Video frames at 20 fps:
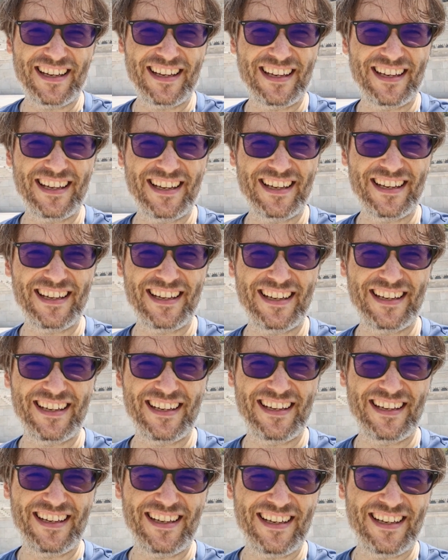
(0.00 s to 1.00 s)

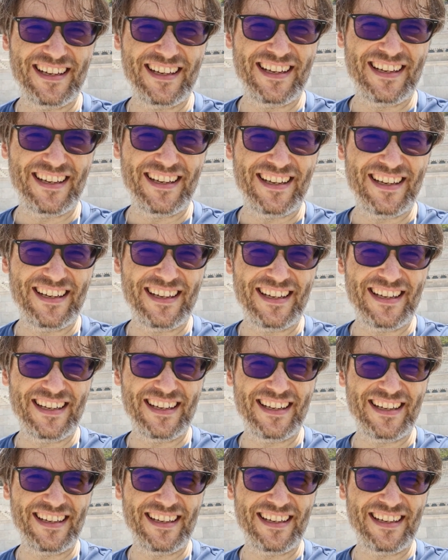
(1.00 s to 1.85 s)
Nobody speaks.